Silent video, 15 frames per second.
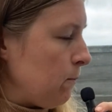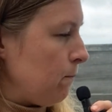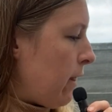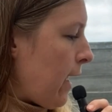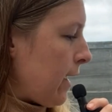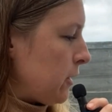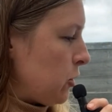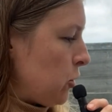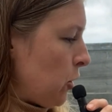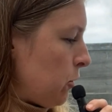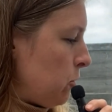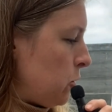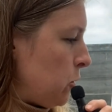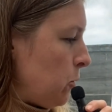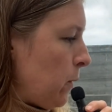That
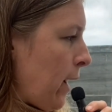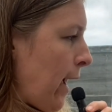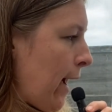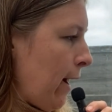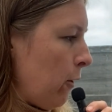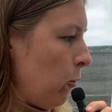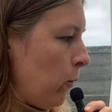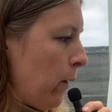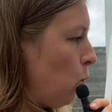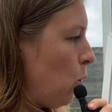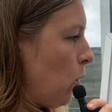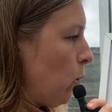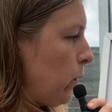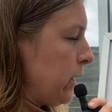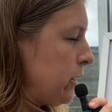shows you how
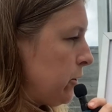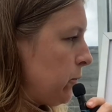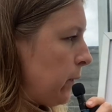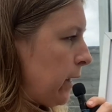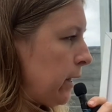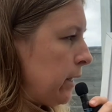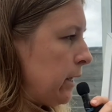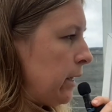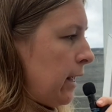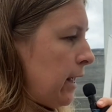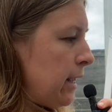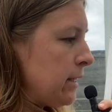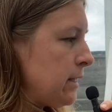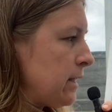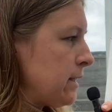what we're doing
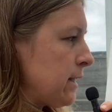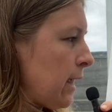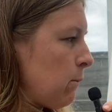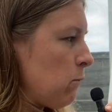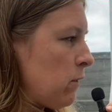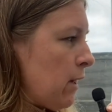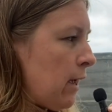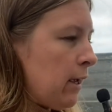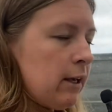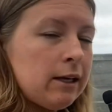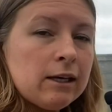is the same thing.